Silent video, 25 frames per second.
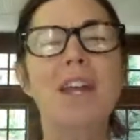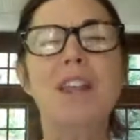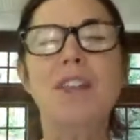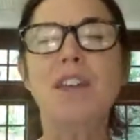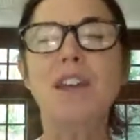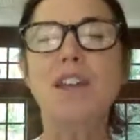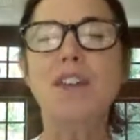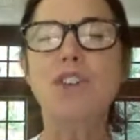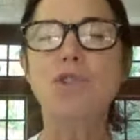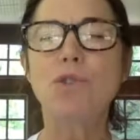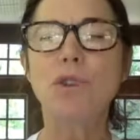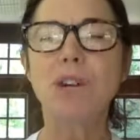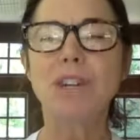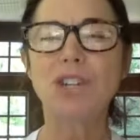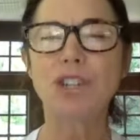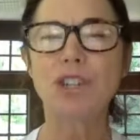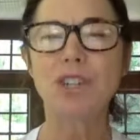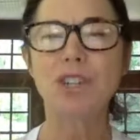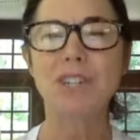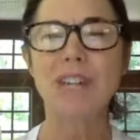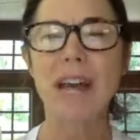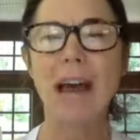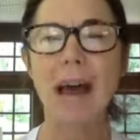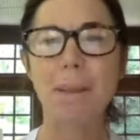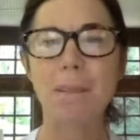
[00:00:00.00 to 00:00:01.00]
then you could
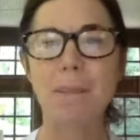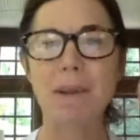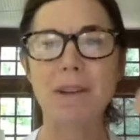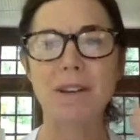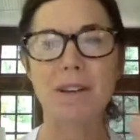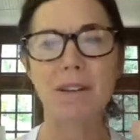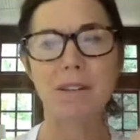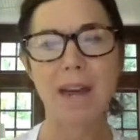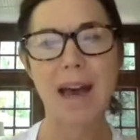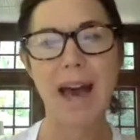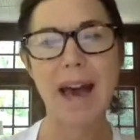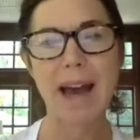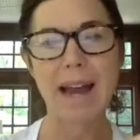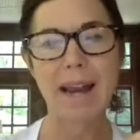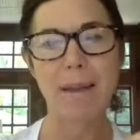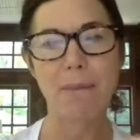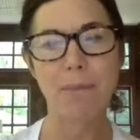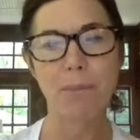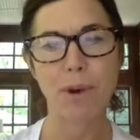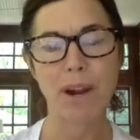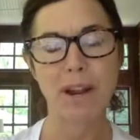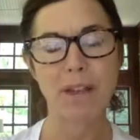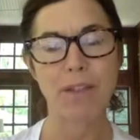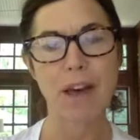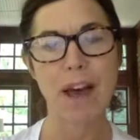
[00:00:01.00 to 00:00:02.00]
just tap into that
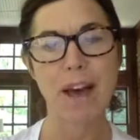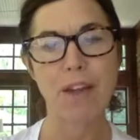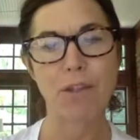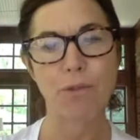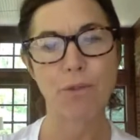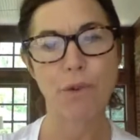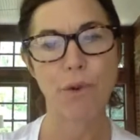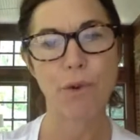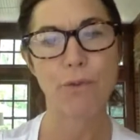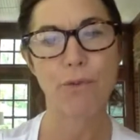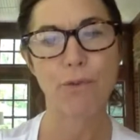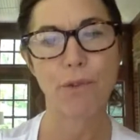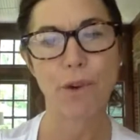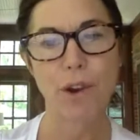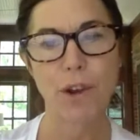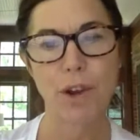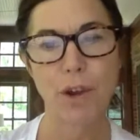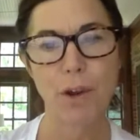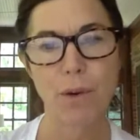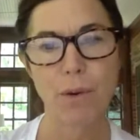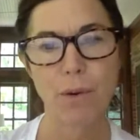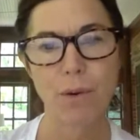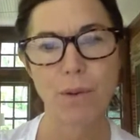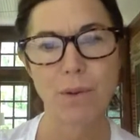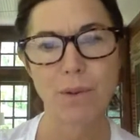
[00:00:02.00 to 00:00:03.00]
and bring that through for
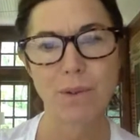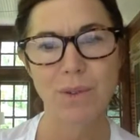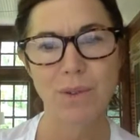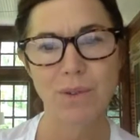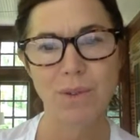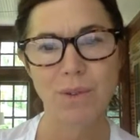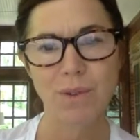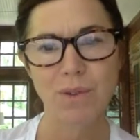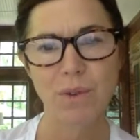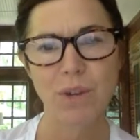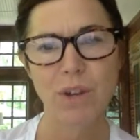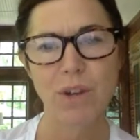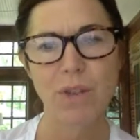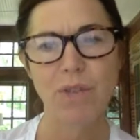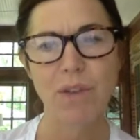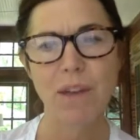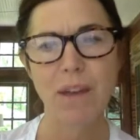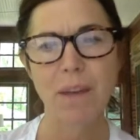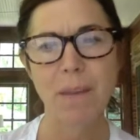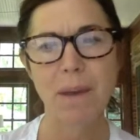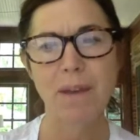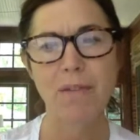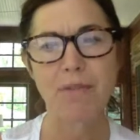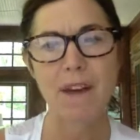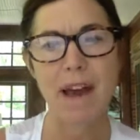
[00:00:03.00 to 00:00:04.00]
you. What do you
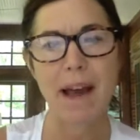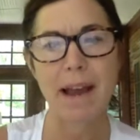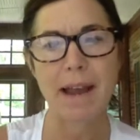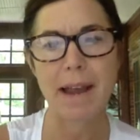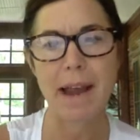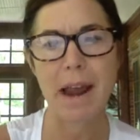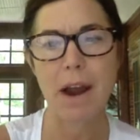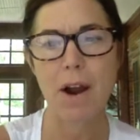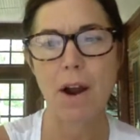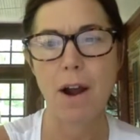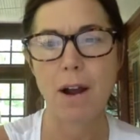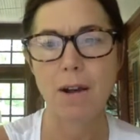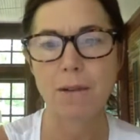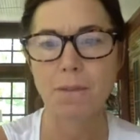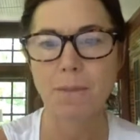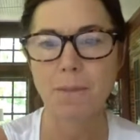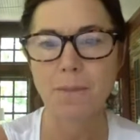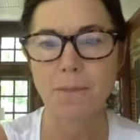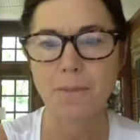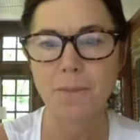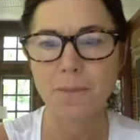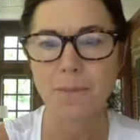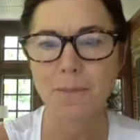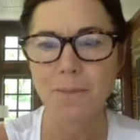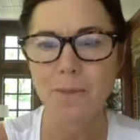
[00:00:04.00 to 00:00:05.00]
think about that, Kara?
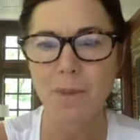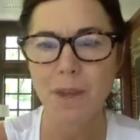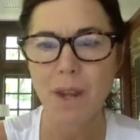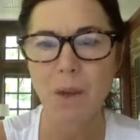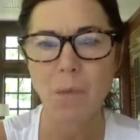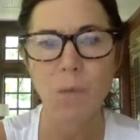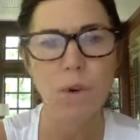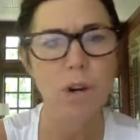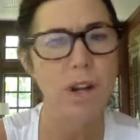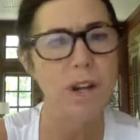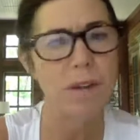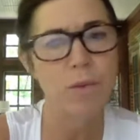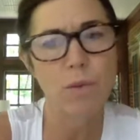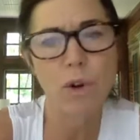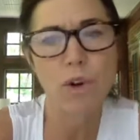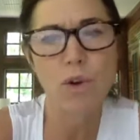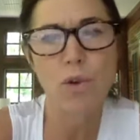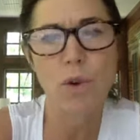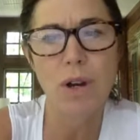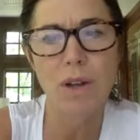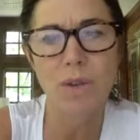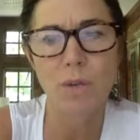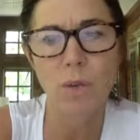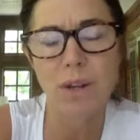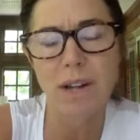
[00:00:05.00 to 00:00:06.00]
And
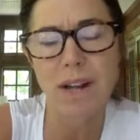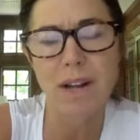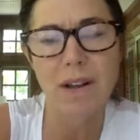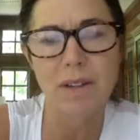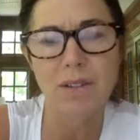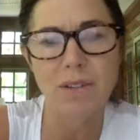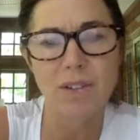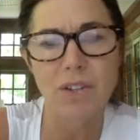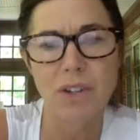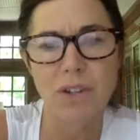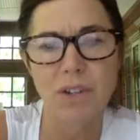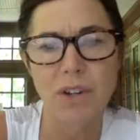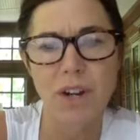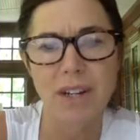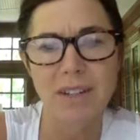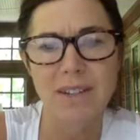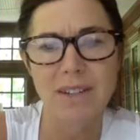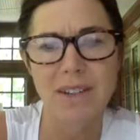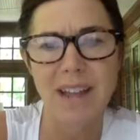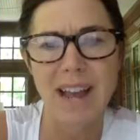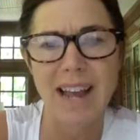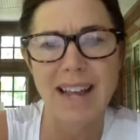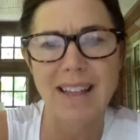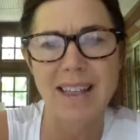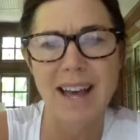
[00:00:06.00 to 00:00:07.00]
what else? Do you guys
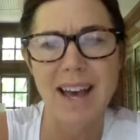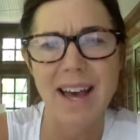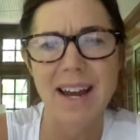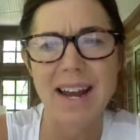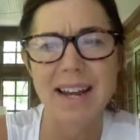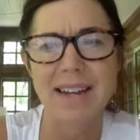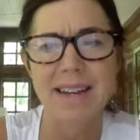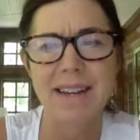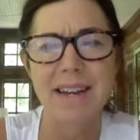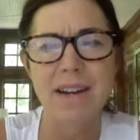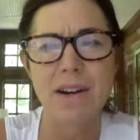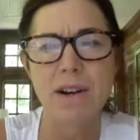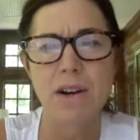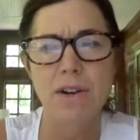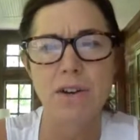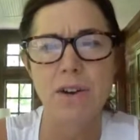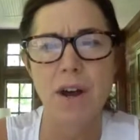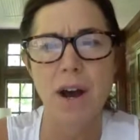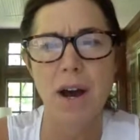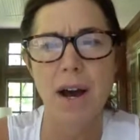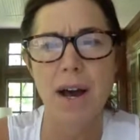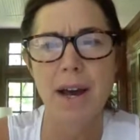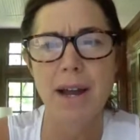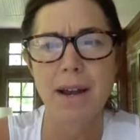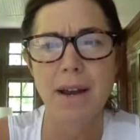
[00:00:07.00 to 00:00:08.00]
like that idea or
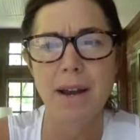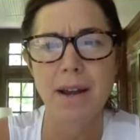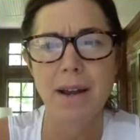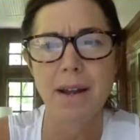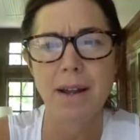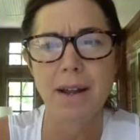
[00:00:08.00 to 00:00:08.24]
not?